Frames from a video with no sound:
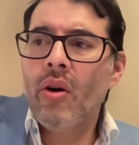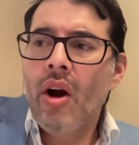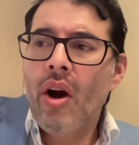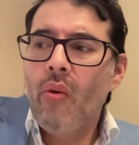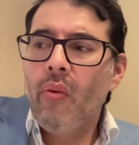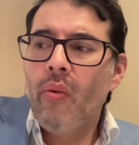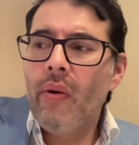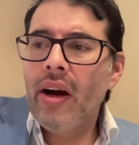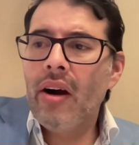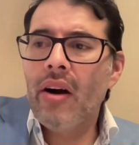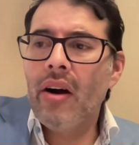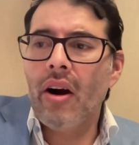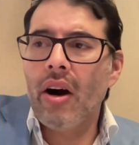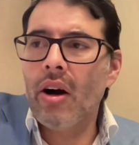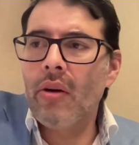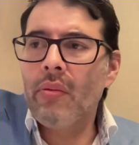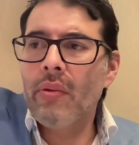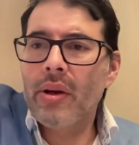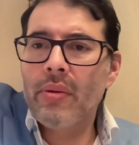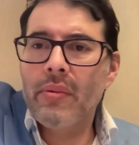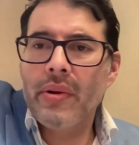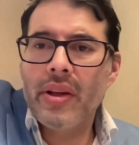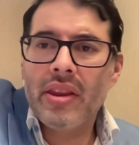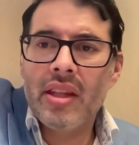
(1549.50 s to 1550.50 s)
where are
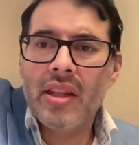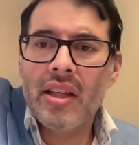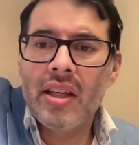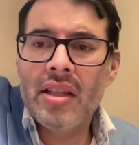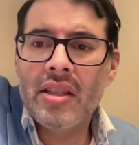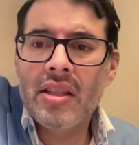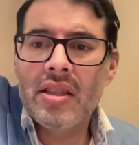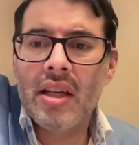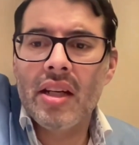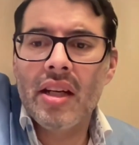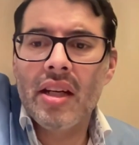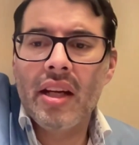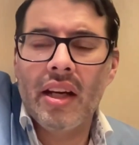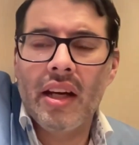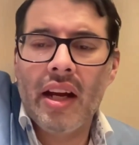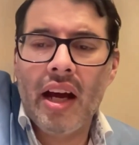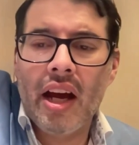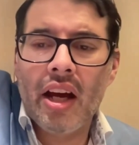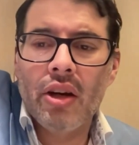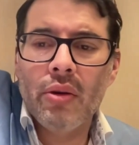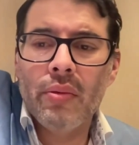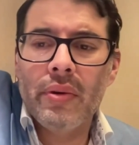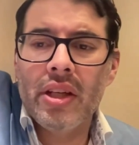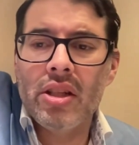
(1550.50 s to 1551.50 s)
we with things, and how
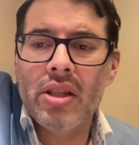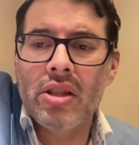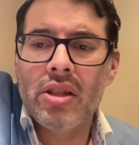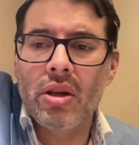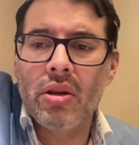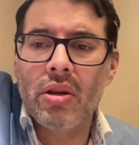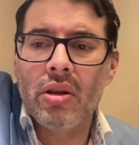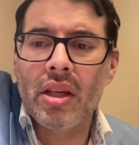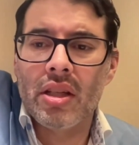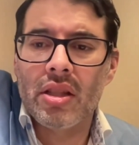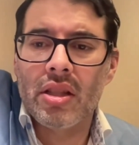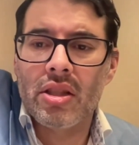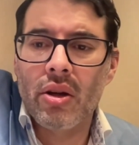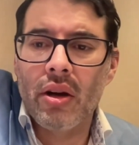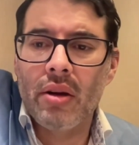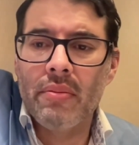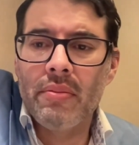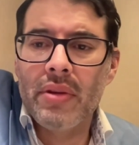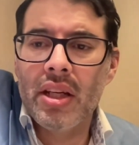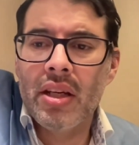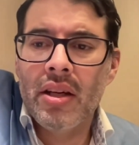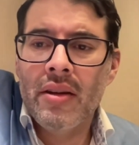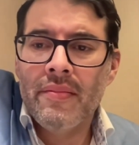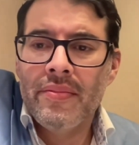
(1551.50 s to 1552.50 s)
do we do this? So, I
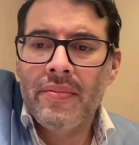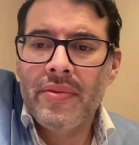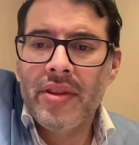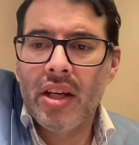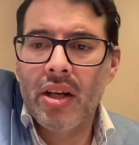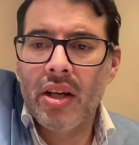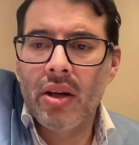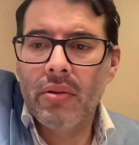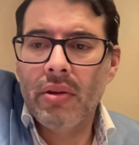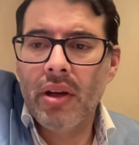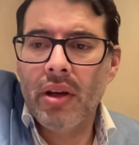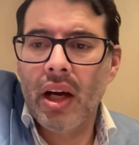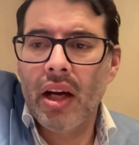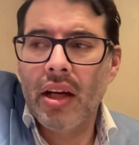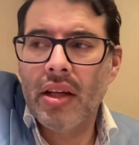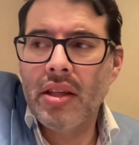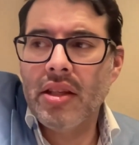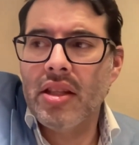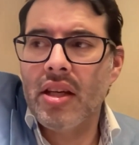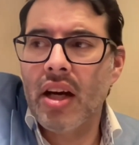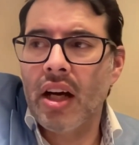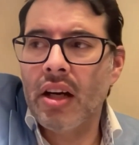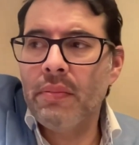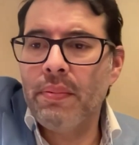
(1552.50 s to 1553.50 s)
mean,
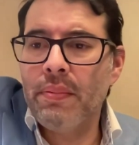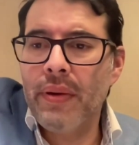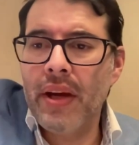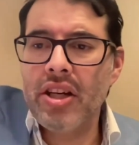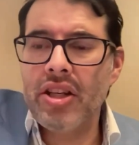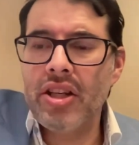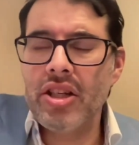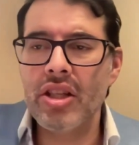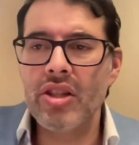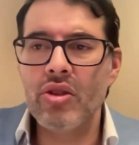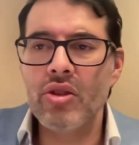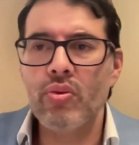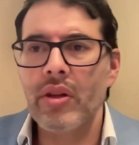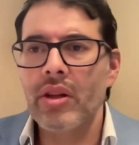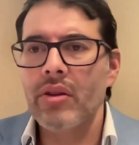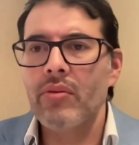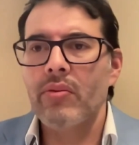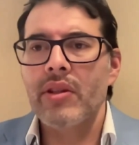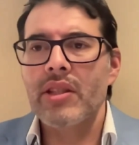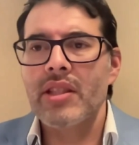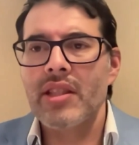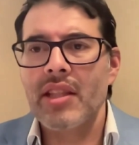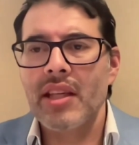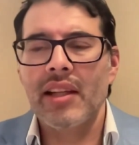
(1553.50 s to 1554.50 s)
young patients with
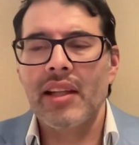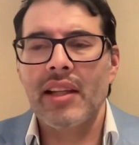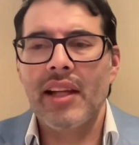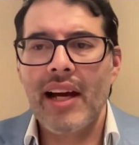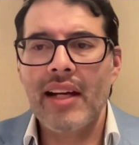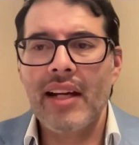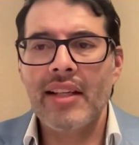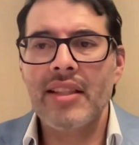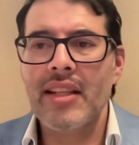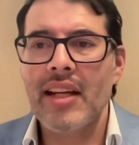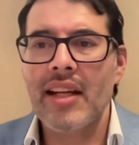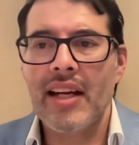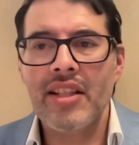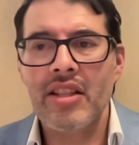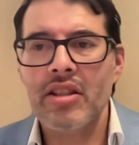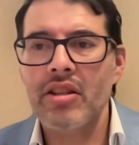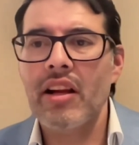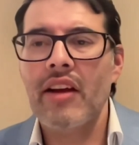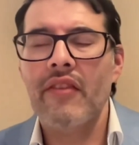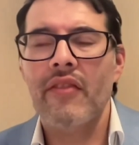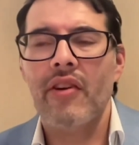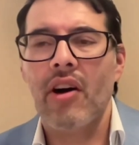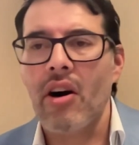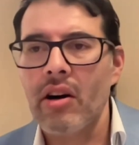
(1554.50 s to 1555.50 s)
skin laxity, I still
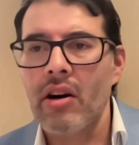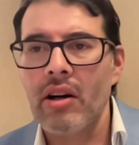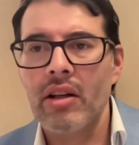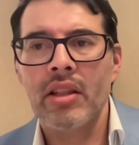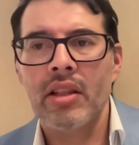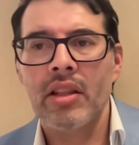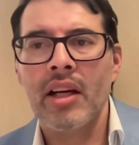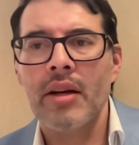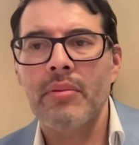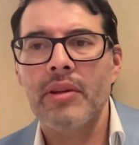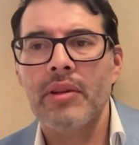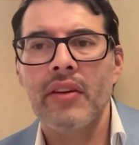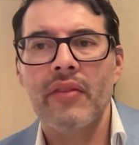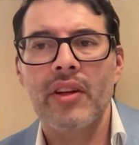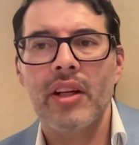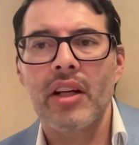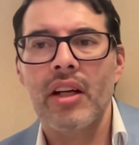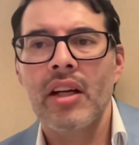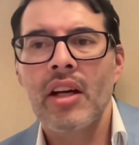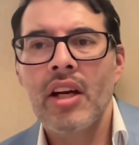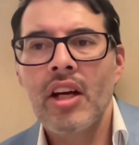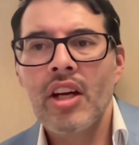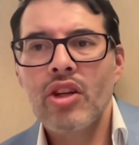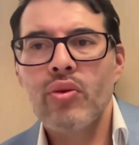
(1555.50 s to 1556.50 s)
have a hard time giving
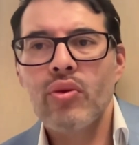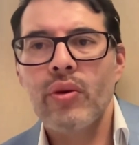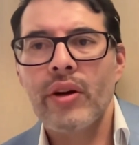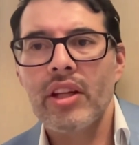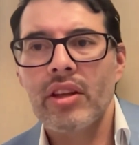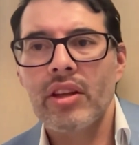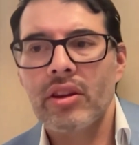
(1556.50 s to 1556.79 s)
a 20,